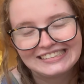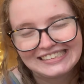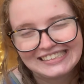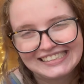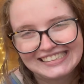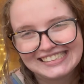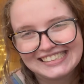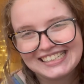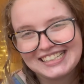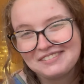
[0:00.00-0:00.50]

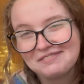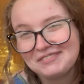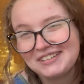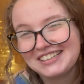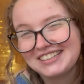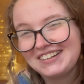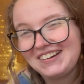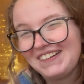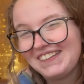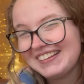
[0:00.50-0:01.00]
I think I'm gonna
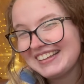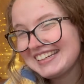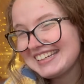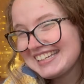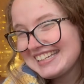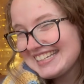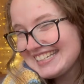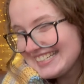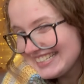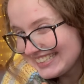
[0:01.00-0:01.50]
call it
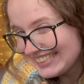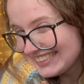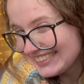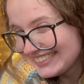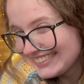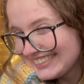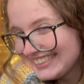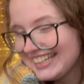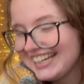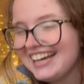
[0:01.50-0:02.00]
here.
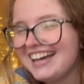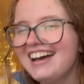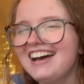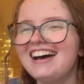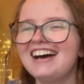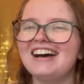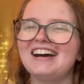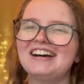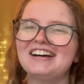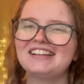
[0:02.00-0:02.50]

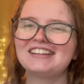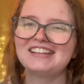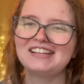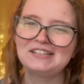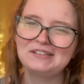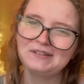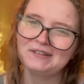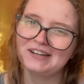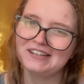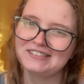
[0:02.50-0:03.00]
Thank
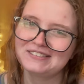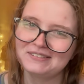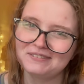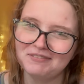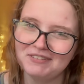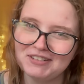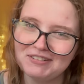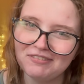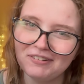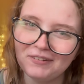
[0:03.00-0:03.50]
you guys so
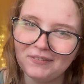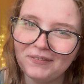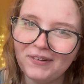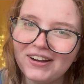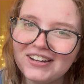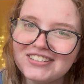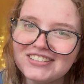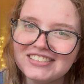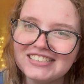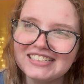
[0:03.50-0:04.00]
much for
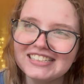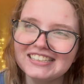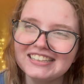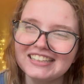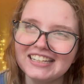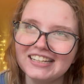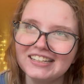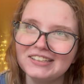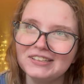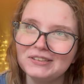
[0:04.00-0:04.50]
watching.
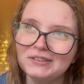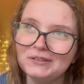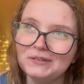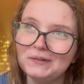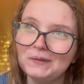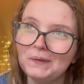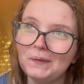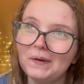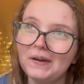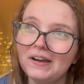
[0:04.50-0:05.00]
Thank
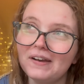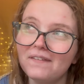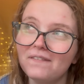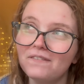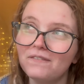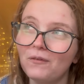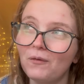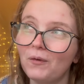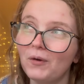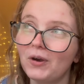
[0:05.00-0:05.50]
you
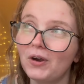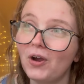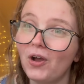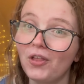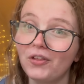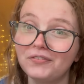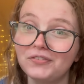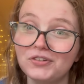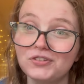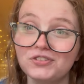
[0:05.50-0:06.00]
for all
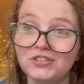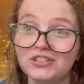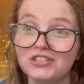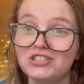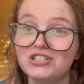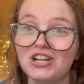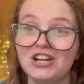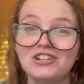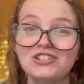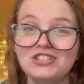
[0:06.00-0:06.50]
of your
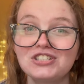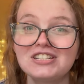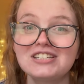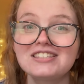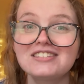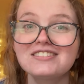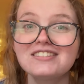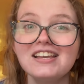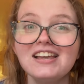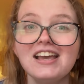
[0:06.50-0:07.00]

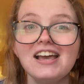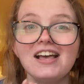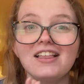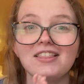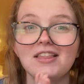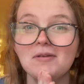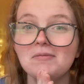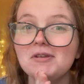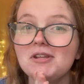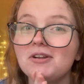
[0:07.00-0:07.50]
suggestions.
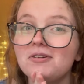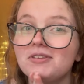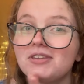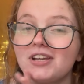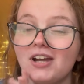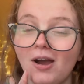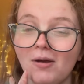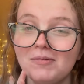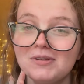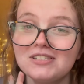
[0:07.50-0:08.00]
Let me know in the
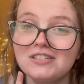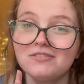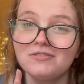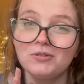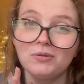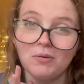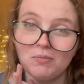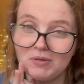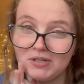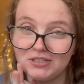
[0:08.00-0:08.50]
comments if you
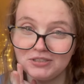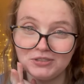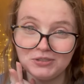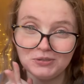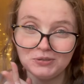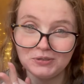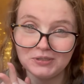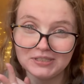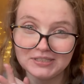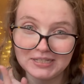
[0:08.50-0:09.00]
want me to
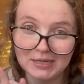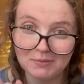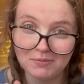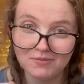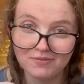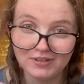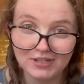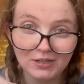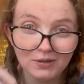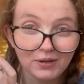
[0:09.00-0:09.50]
do this type
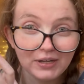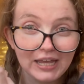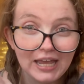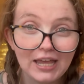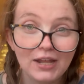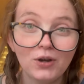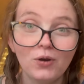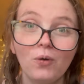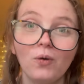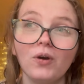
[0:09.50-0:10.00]
of video
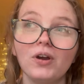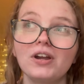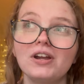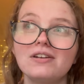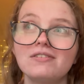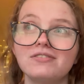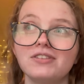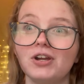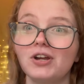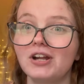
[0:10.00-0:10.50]
again, or
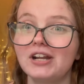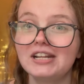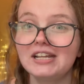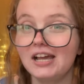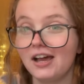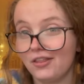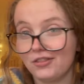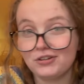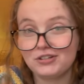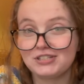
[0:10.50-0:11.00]
if there are any
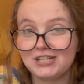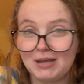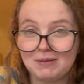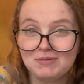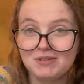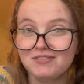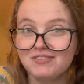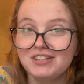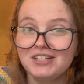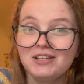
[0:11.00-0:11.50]
other
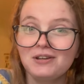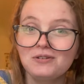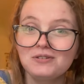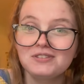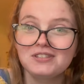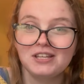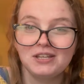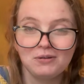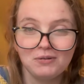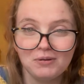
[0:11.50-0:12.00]
types of videos
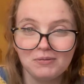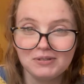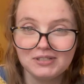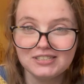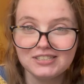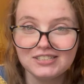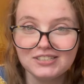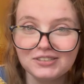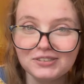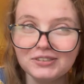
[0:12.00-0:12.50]
that you want me
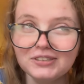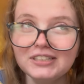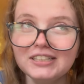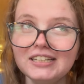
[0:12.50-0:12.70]
to do.